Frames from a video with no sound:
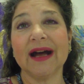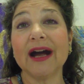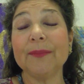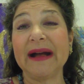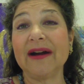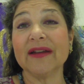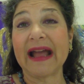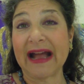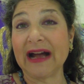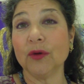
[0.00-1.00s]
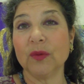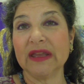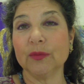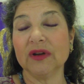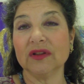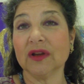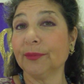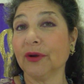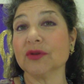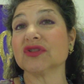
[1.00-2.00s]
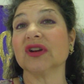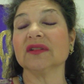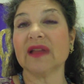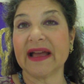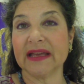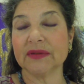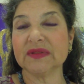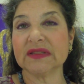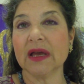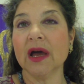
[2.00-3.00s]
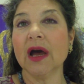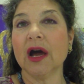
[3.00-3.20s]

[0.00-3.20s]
about how we will approach our lives,